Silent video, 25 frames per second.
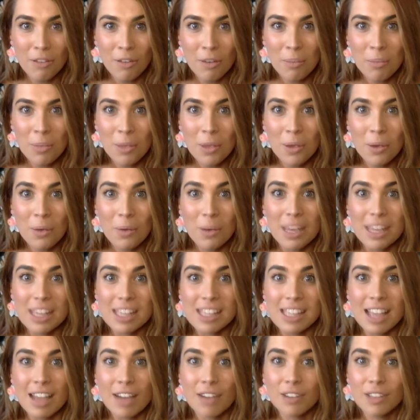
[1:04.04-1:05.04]
from you
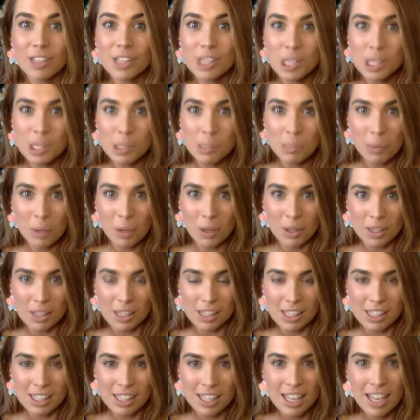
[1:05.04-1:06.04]
is a
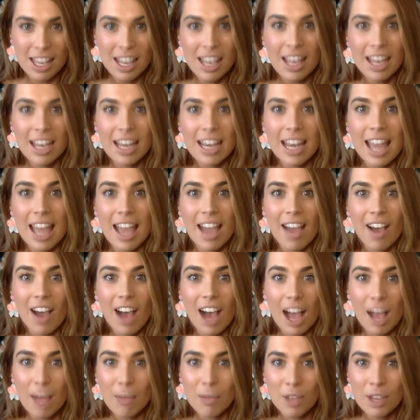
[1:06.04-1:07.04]
response. Now,
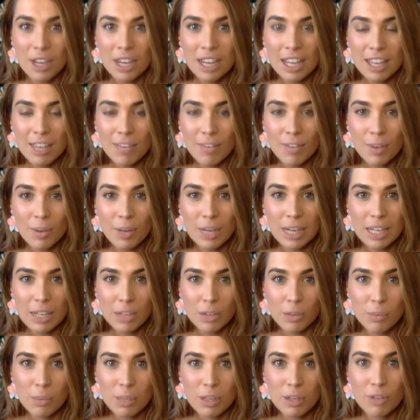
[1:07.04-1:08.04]
I'm going to give you a
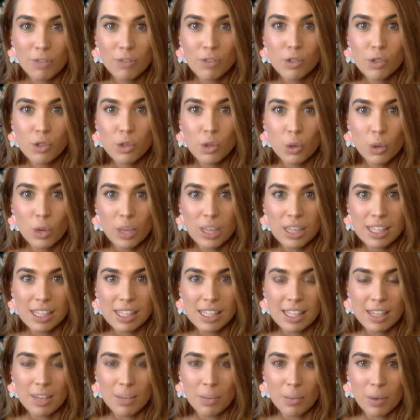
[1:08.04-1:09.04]
little bit of
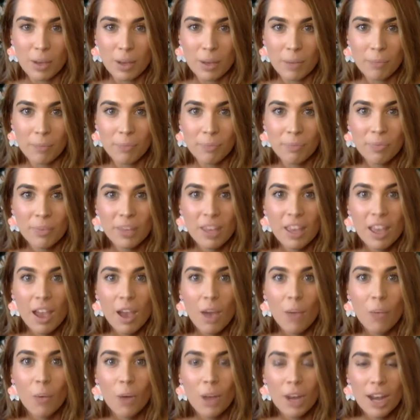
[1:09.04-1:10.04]
choice, Yiwan.
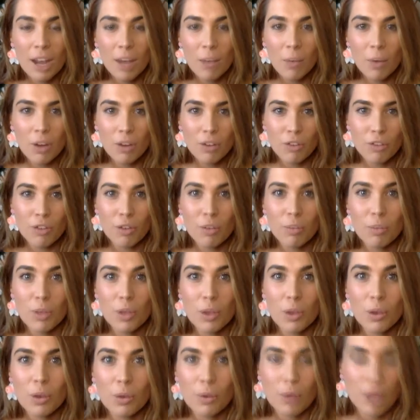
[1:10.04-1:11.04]
What I want from
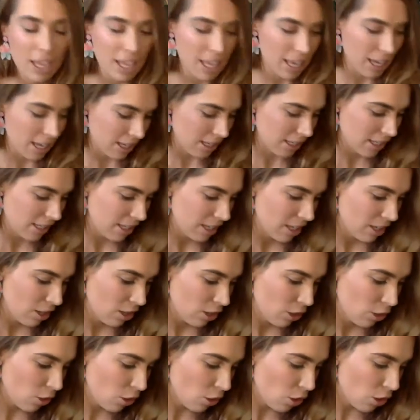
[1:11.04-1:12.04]
you is
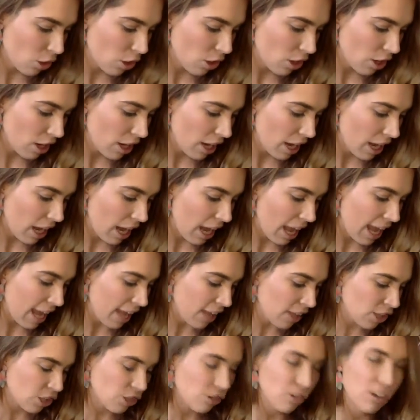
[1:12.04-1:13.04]
you're
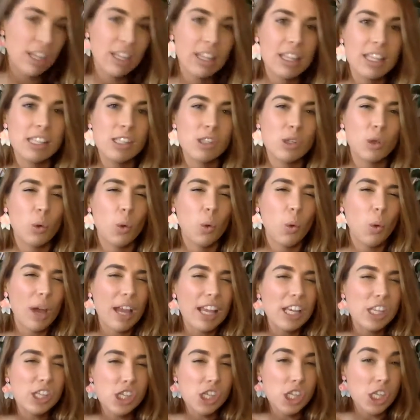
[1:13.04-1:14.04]
answering this
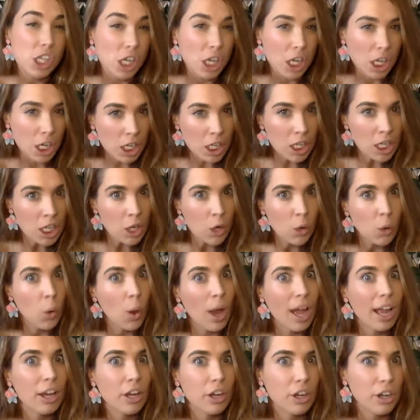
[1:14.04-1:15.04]
question
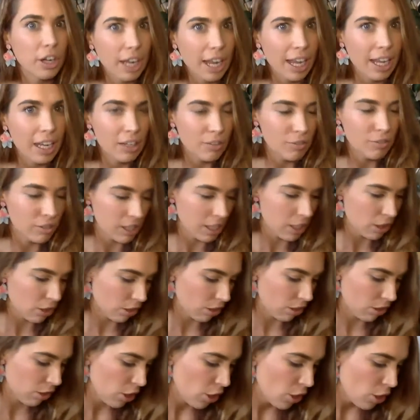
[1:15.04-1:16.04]
quite creatively,
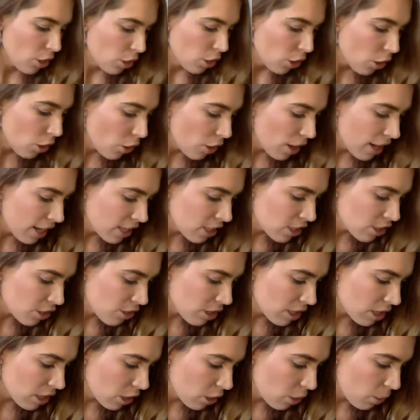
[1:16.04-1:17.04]
though. You're
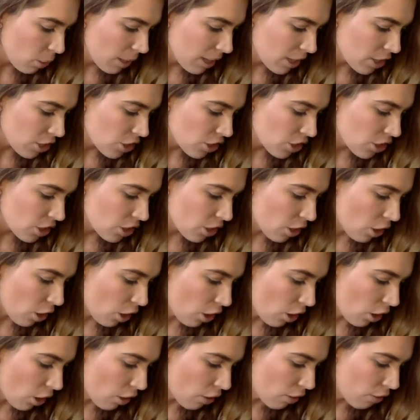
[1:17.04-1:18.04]
answering the question
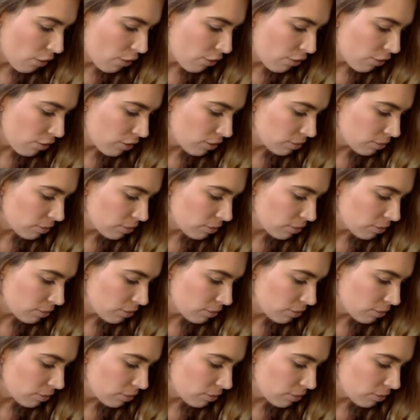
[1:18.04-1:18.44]
of